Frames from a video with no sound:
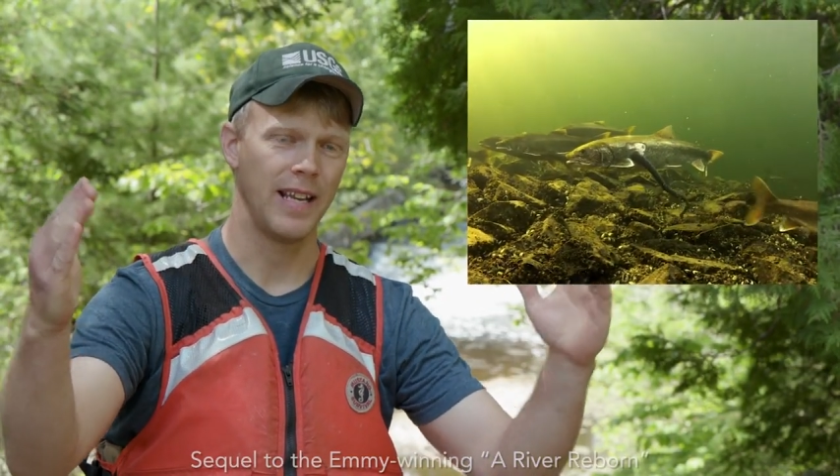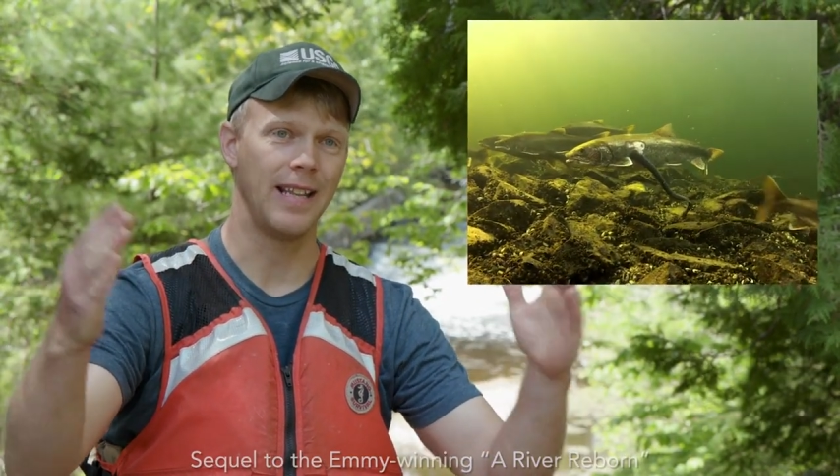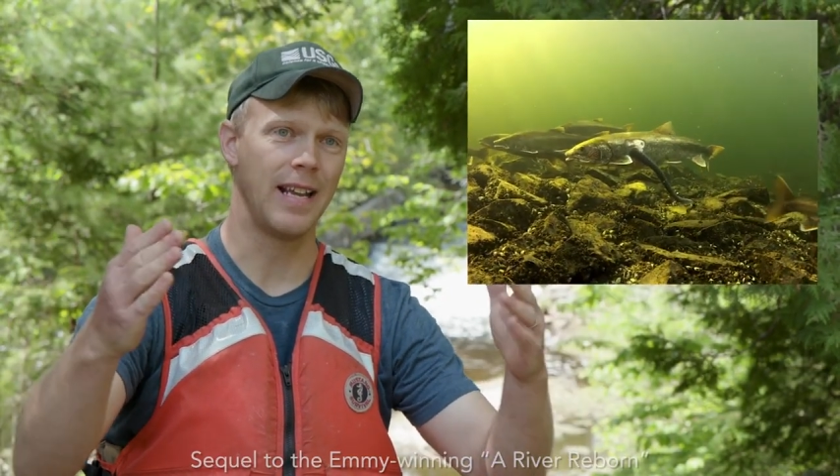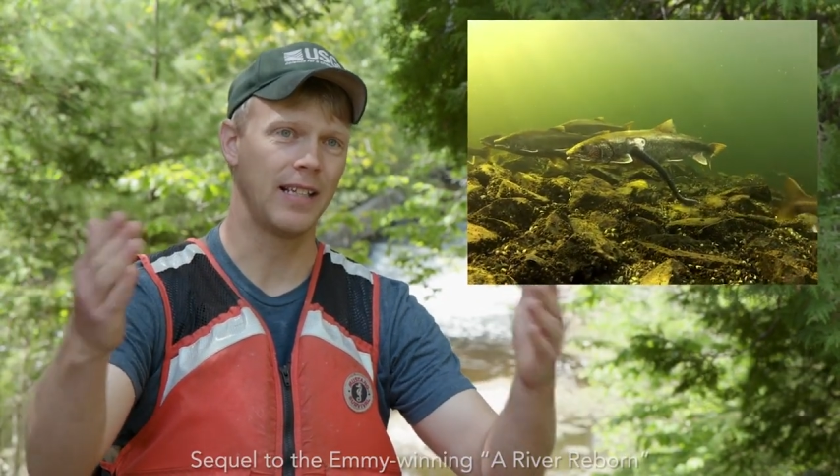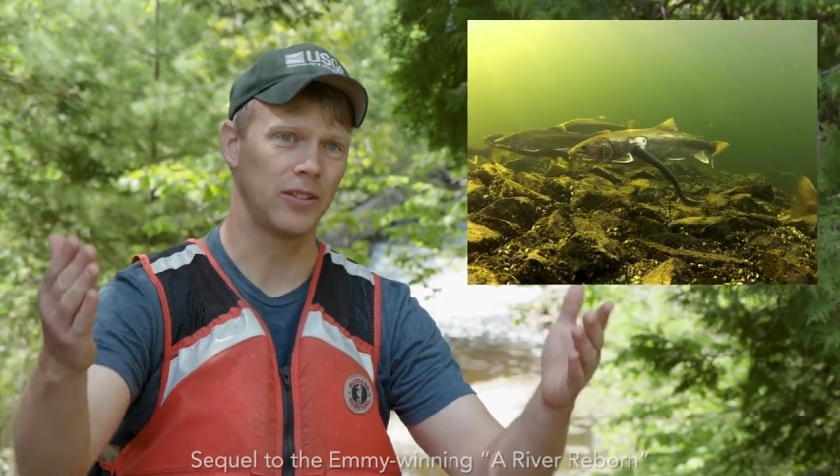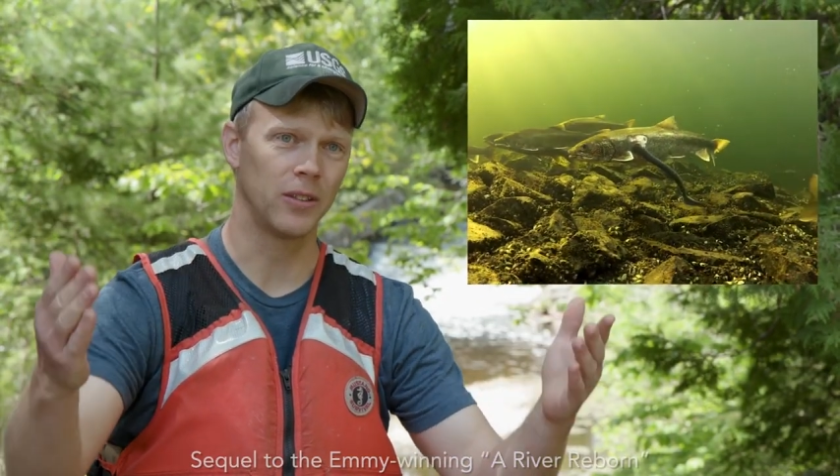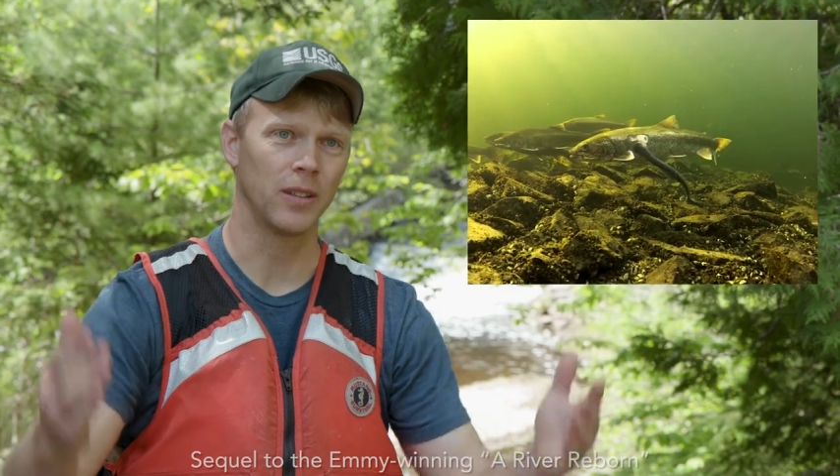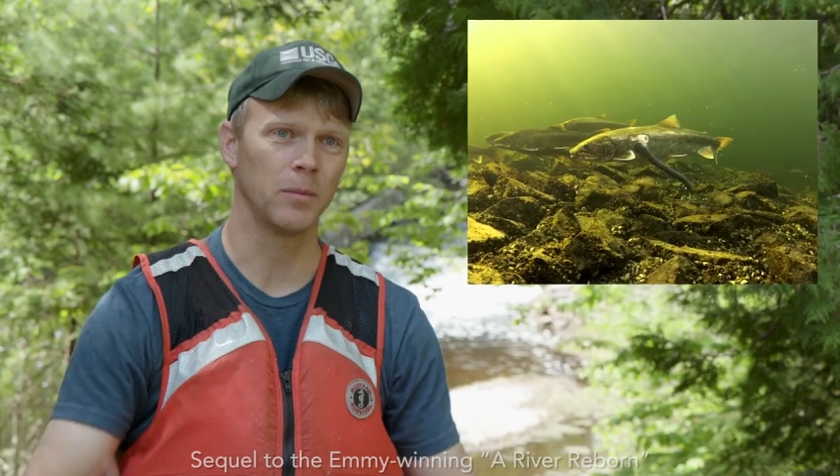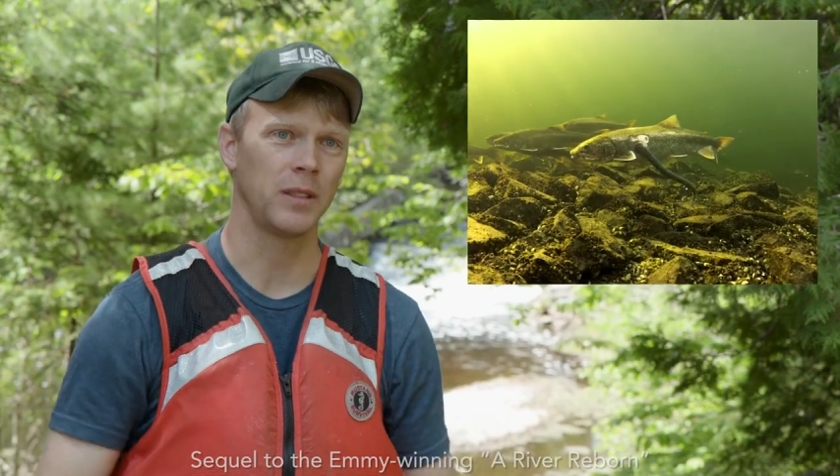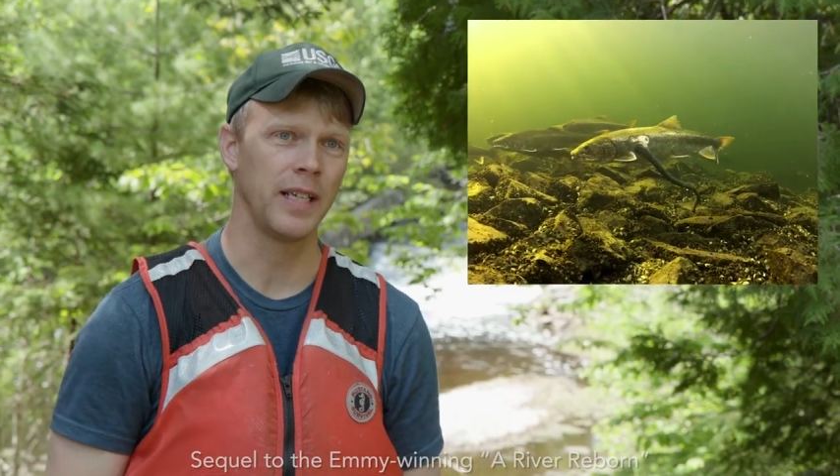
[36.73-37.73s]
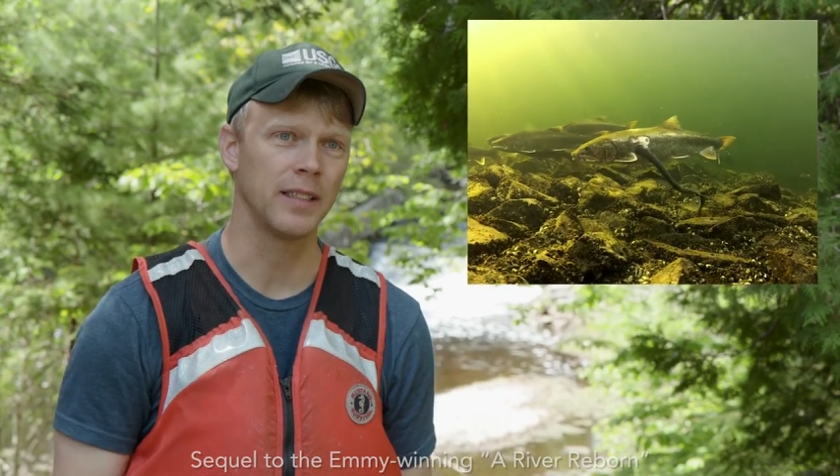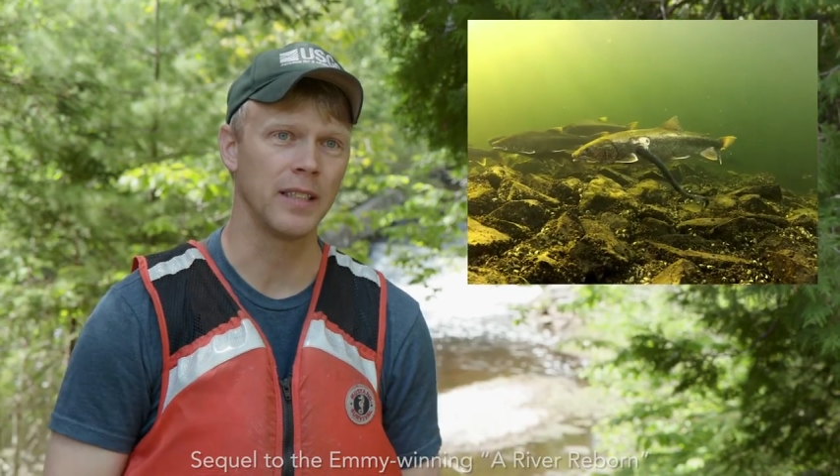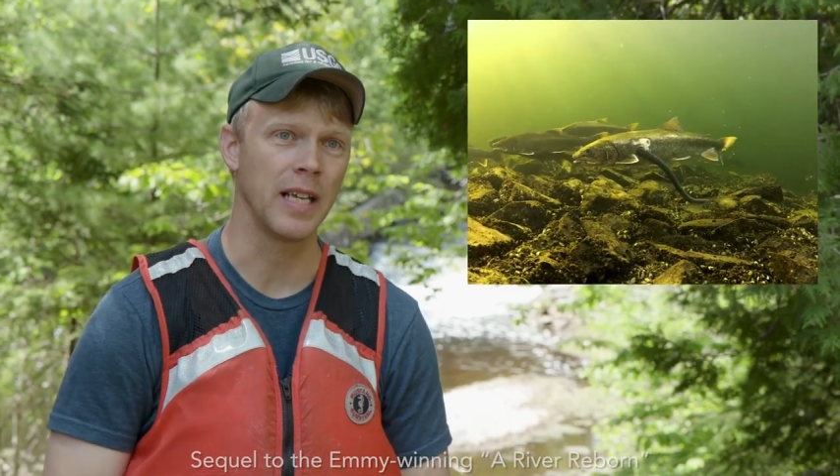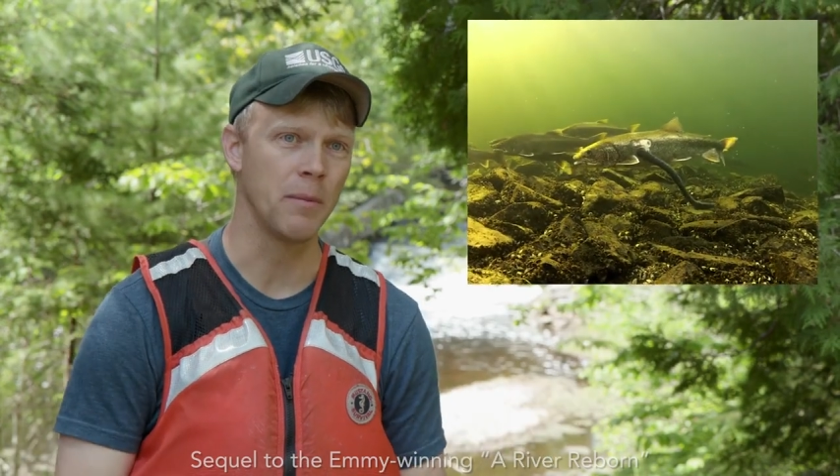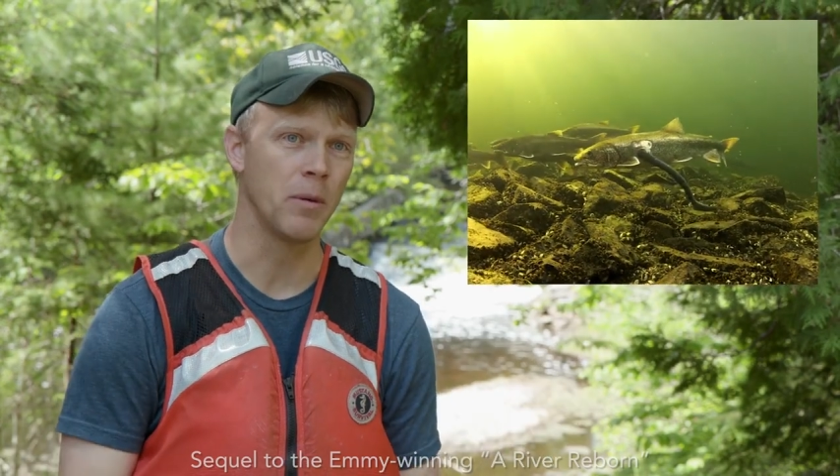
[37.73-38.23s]
In that
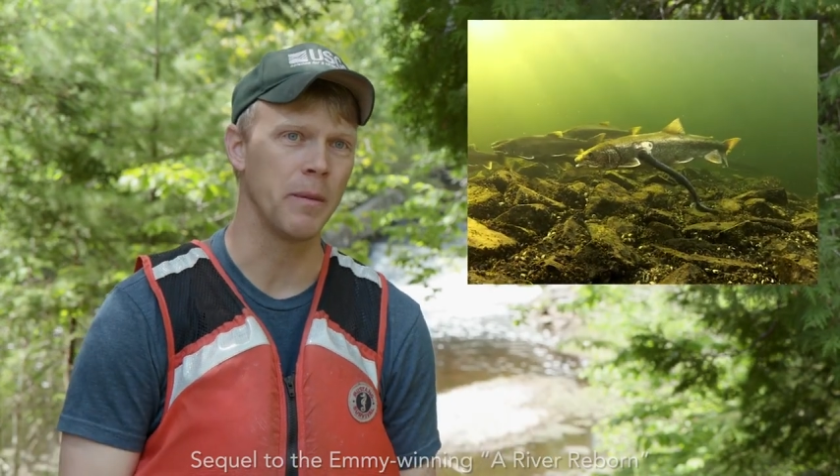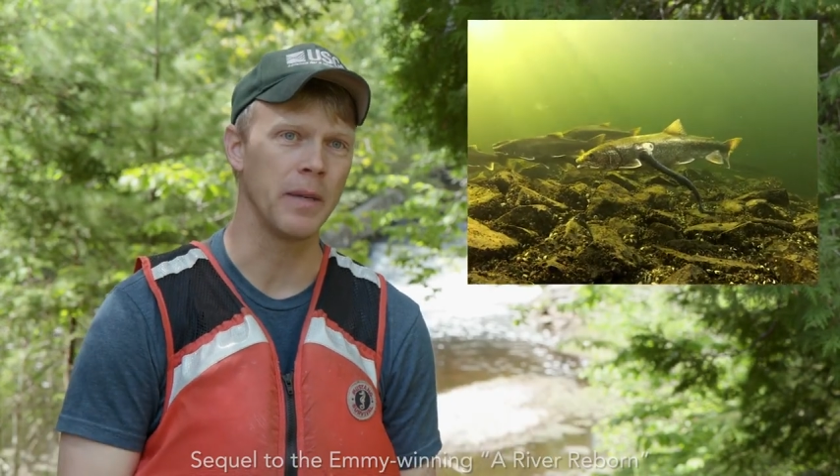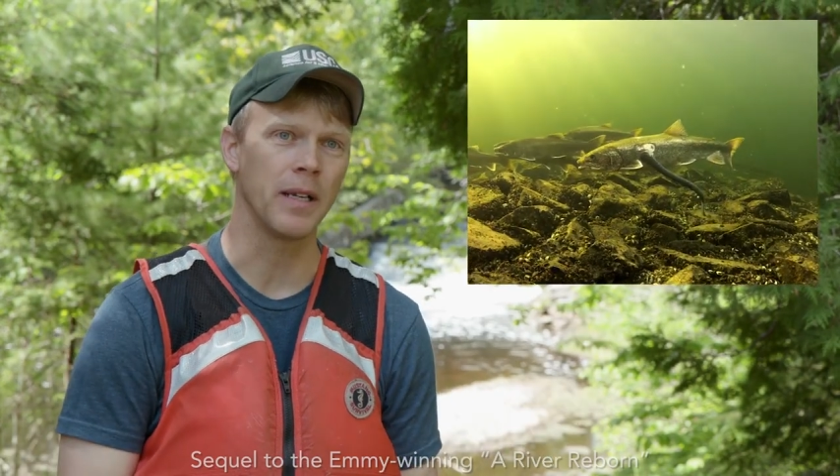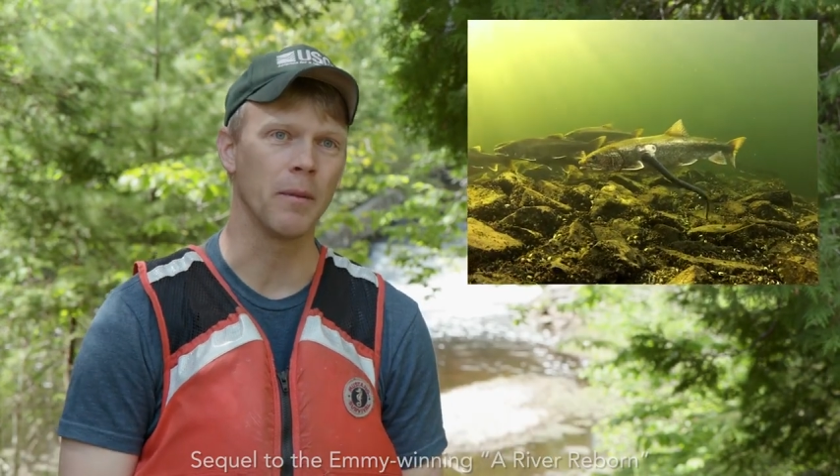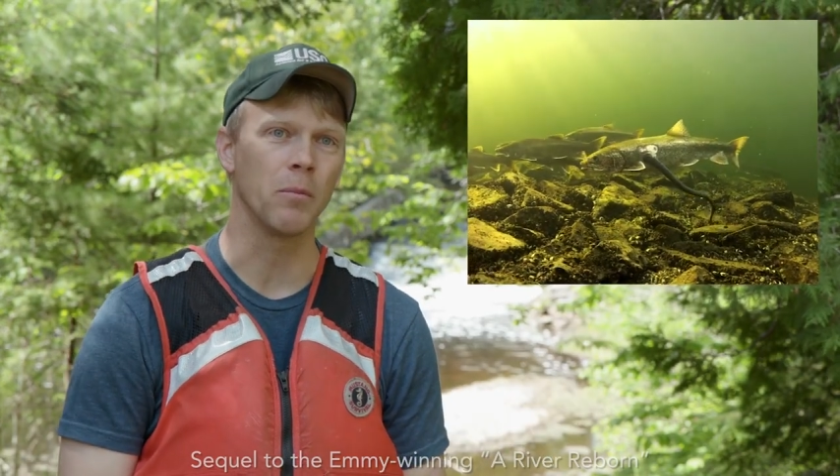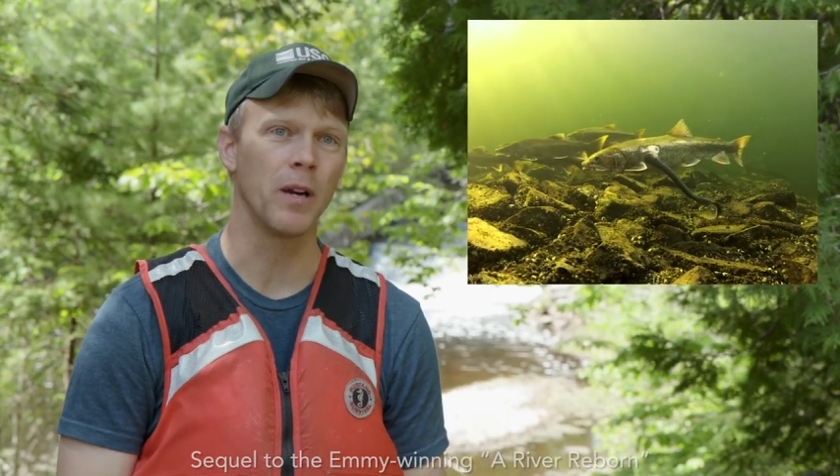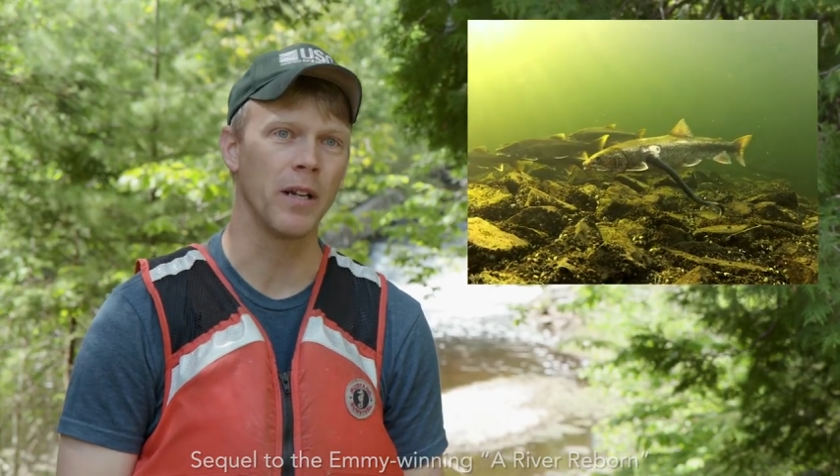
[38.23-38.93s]
circumstance, lamprey become